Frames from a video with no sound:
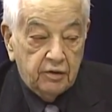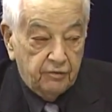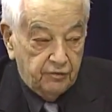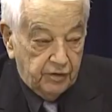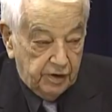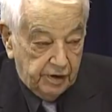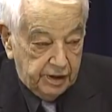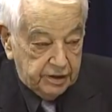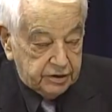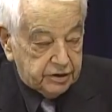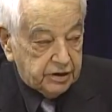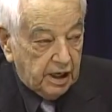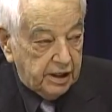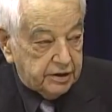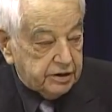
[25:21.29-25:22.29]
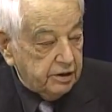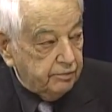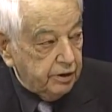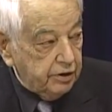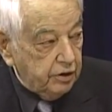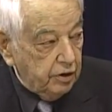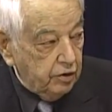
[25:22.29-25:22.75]
various sites have
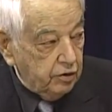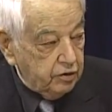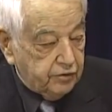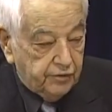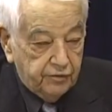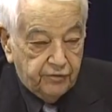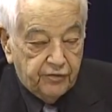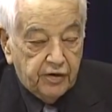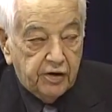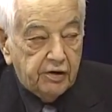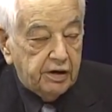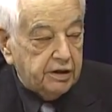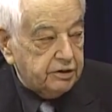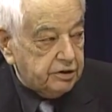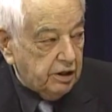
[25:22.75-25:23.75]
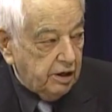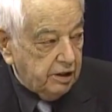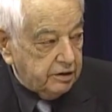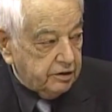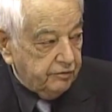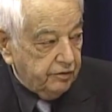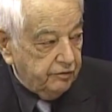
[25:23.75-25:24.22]
been used for various
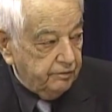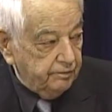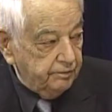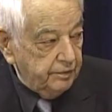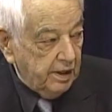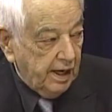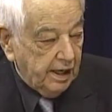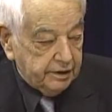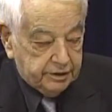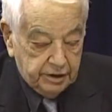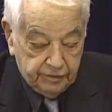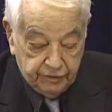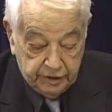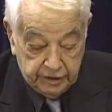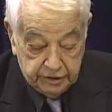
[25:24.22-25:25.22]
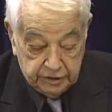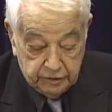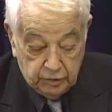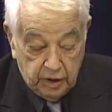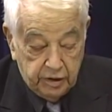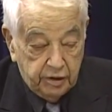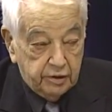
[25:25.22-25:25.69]
kinds of activities,
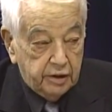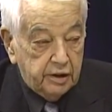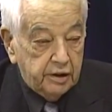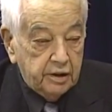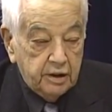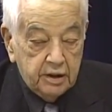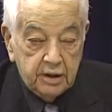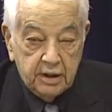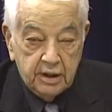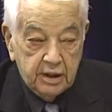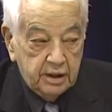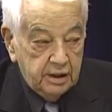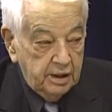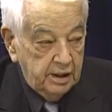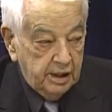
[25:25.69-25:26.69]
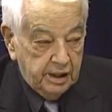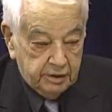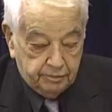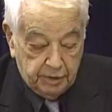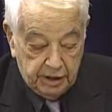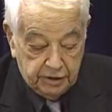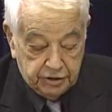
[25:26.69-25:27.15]
whether the,
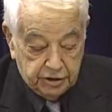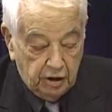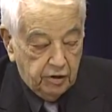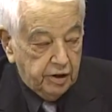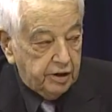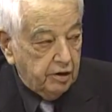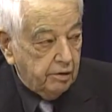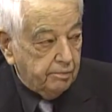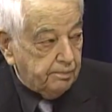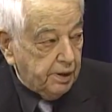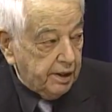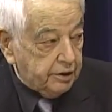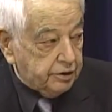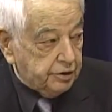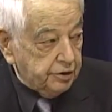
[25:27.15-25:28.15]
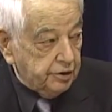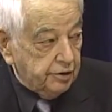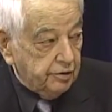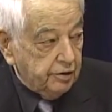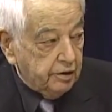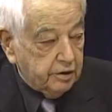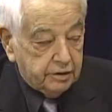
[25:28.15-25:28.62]
it be showing your
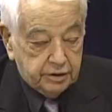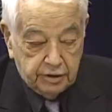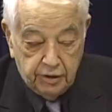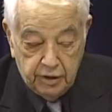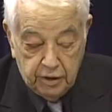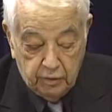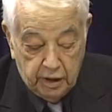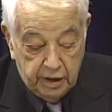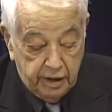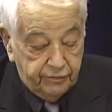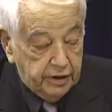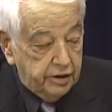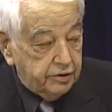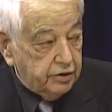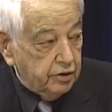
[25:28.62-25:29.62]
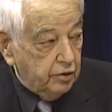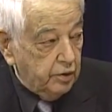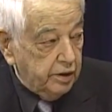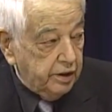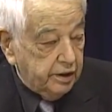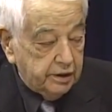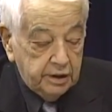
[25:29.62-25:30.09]
picture or doing whatever you do
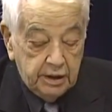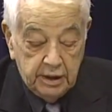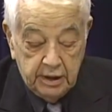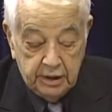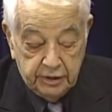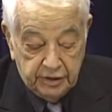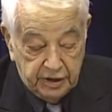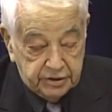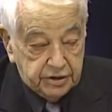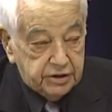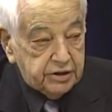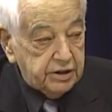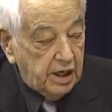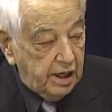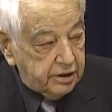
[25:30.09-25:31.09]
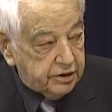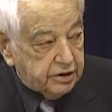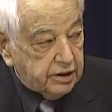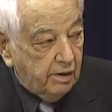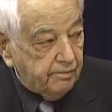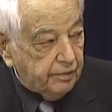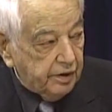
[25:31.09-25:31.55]
with it. This is not
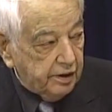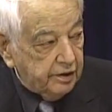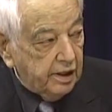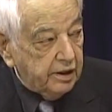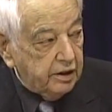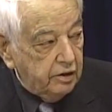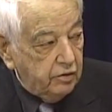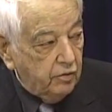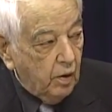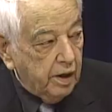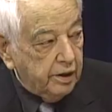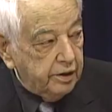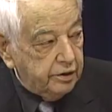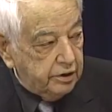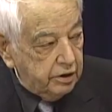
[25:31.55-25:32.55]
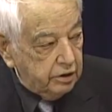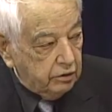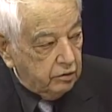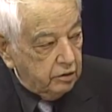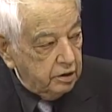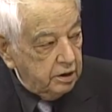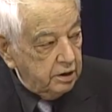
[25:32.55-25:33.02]
something that you want to do.